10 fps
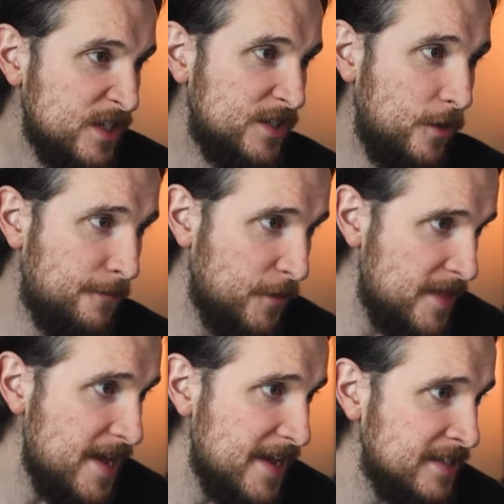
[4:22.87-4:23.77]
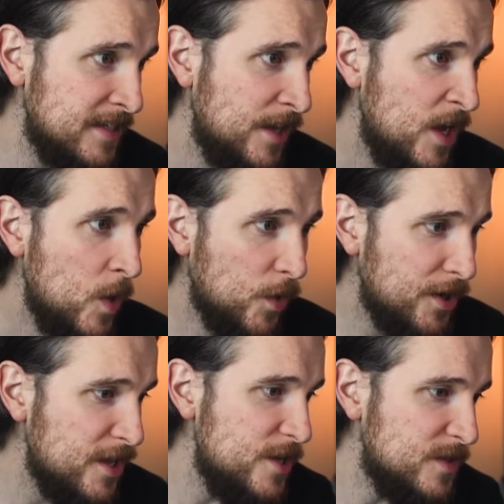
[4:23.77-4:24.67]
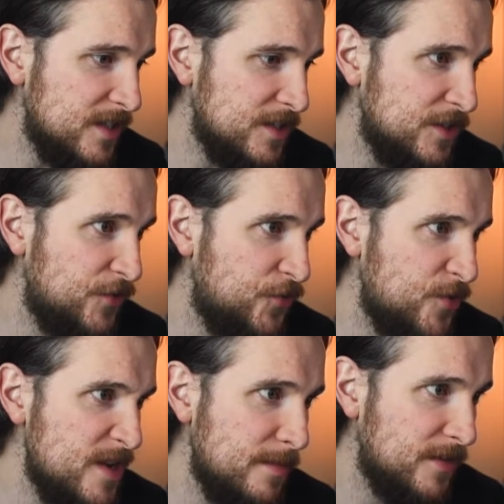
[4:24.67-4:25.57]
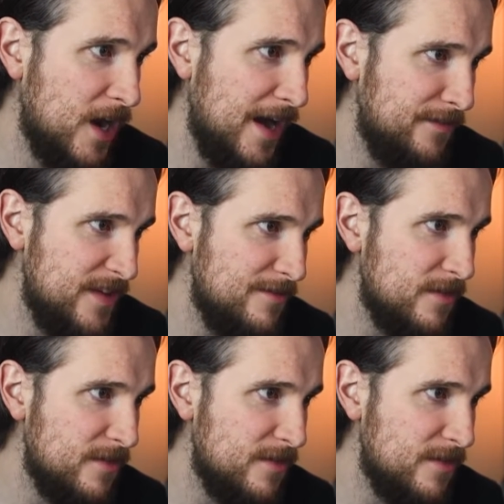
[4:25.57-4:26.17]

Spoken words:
So for this, we're gonna use this stream of coffee.